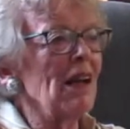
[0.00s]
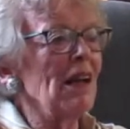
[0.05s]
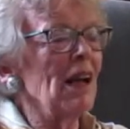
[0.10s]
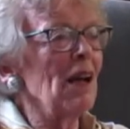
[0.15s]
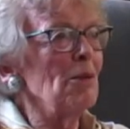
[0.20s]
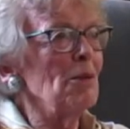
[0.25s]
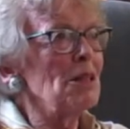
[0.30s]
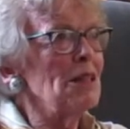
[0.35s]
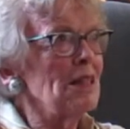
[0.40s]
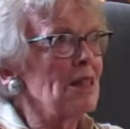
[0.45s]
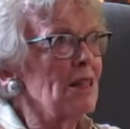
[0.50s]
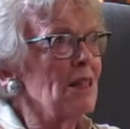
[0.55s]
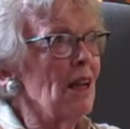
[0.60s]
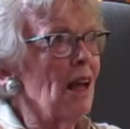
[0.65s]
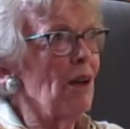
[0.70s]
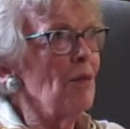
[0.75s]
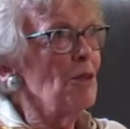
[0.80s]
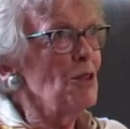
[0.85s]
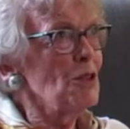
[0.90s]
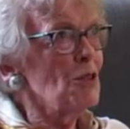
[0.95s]
was
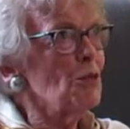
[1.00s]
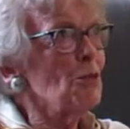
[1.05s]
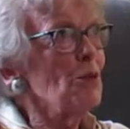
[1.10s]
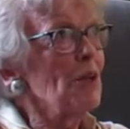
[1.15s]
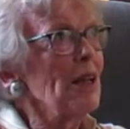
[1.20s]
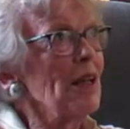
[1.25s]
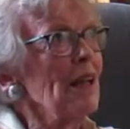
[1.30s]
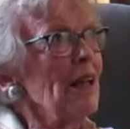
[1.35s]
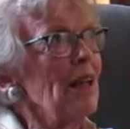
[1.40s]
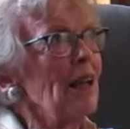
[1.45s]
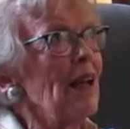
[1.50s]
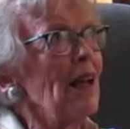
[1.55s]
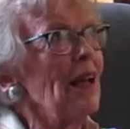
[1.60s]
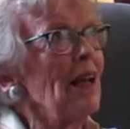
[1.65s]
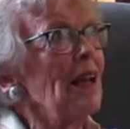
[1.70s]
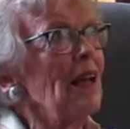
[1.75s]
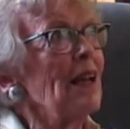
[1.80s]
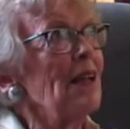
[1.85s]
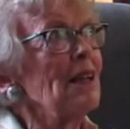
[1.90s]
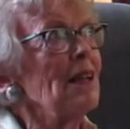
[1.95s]
3,
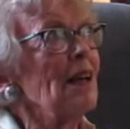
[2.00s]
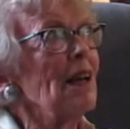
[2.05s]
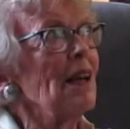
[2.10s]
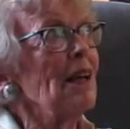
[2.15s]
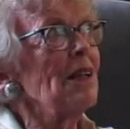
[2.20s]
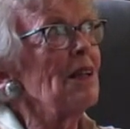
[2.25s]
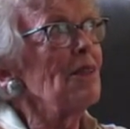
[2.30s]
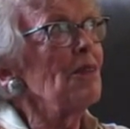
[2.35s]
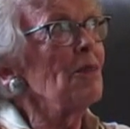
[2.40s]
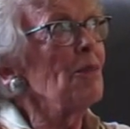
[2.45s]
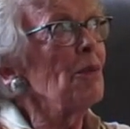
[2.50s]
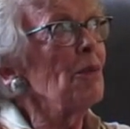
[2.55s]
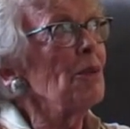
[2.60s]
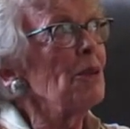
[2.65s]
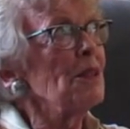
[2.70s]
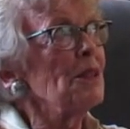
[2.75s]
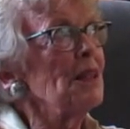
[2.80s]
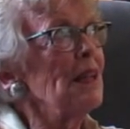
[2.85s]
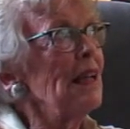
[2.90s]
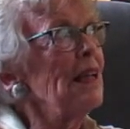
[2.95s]
and I
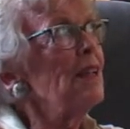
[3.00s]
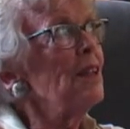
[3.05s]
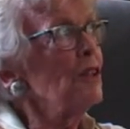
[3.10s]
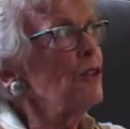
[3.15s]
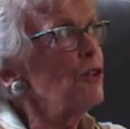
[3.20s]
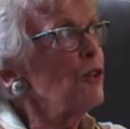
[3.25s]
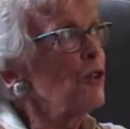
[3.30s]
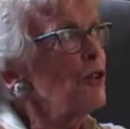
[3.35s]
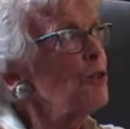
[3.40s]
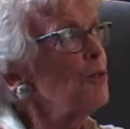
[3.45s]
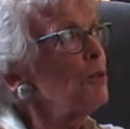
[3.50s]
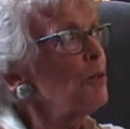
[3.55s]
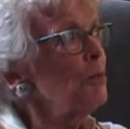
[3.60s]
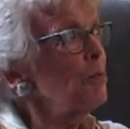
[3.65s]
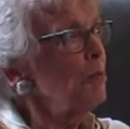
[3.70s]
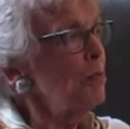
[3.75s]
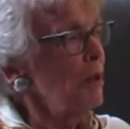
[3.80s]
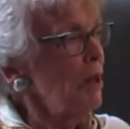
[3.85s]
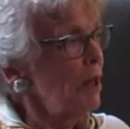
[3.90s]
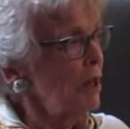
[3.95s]
stayed at the church,
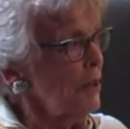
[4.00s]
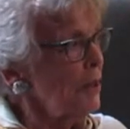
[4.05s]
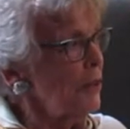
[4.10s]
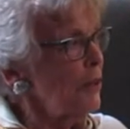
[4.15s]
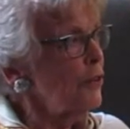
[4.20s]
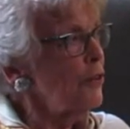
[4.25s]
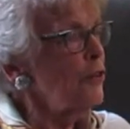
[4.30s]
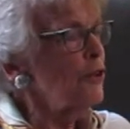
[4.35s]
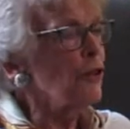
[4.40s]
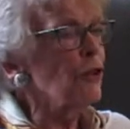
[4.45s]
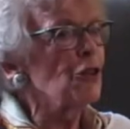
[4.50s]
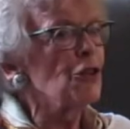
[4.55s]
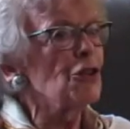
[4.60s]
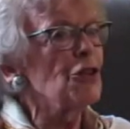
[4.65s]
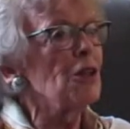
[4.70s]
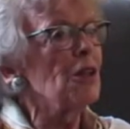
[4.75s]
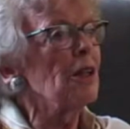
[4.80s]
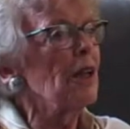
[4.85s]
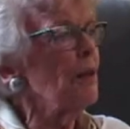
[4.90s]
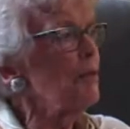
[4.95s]
belonged to the church
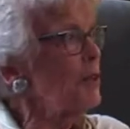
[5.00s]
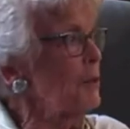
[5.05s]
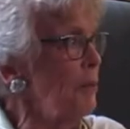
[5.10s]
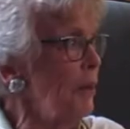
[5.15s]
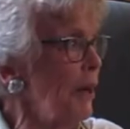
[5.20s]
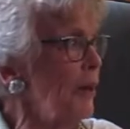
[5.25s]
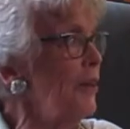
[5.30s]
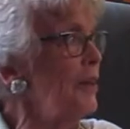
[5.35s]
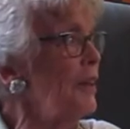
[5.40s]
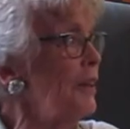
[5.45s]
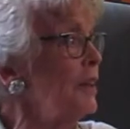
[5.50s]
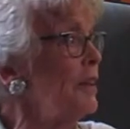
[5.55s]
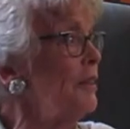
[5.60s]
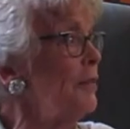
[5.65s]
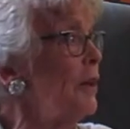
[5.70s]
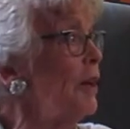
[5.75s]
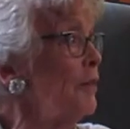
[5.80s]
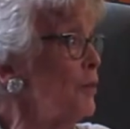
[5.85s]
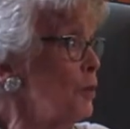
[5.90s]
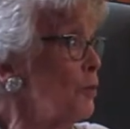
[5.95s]
till I was married
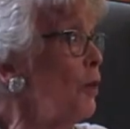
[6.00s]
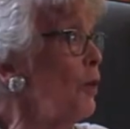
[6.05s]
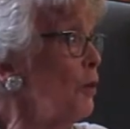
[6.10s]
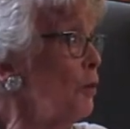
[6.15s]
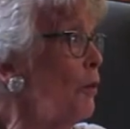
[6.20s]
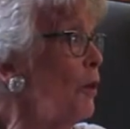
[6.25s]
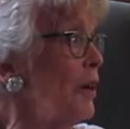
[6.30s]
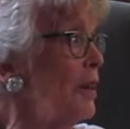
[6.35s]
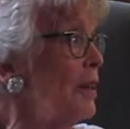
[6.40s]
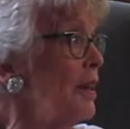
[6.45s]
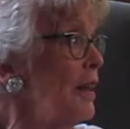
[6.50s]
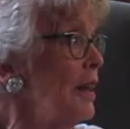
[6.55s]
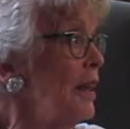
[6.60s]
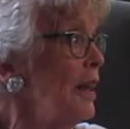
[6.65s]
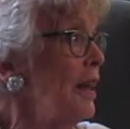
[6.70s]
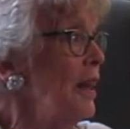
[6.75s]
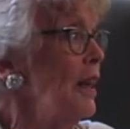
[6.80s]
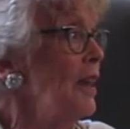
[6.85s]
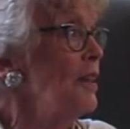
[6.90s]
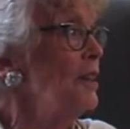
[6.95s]
when I was 21.
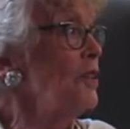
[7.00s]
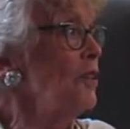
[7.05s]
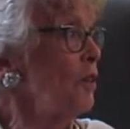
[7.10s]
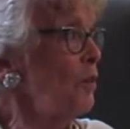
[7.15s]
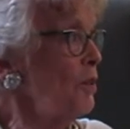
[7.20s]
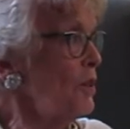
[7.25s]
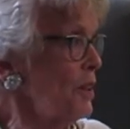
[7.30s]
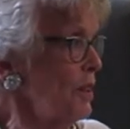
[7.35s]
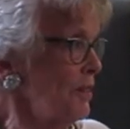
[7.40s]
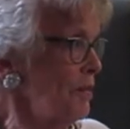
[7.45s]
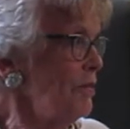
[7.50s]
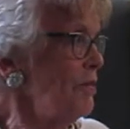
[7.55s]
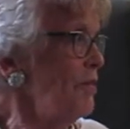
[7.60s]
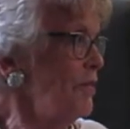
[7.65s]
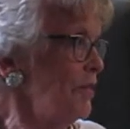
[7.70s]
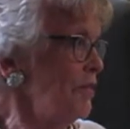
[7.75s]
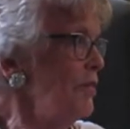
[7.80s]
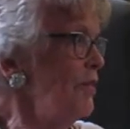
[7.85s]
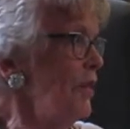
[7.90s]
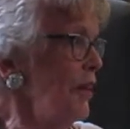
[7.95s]
So it was a
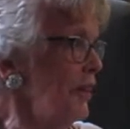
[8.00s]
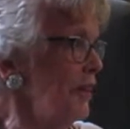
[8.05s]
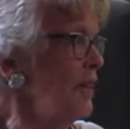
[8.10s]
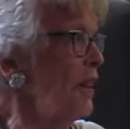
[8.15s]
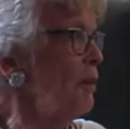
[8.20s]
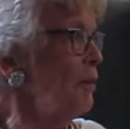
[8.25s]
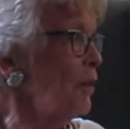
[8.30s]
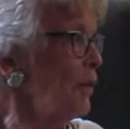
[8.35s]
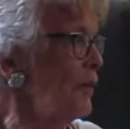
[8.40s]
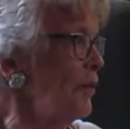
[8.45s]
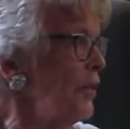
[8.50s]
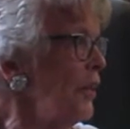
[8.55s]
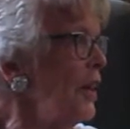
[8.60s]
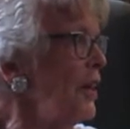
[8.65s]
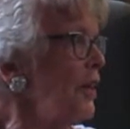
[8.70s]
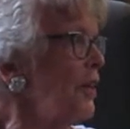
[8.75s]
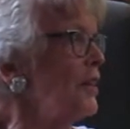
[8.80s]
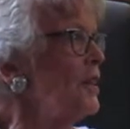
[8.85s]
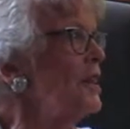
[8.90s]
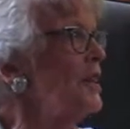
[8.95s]
fair number of
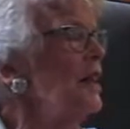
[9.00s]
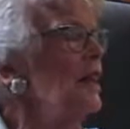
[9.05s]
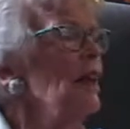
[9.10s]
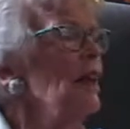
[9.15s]
years.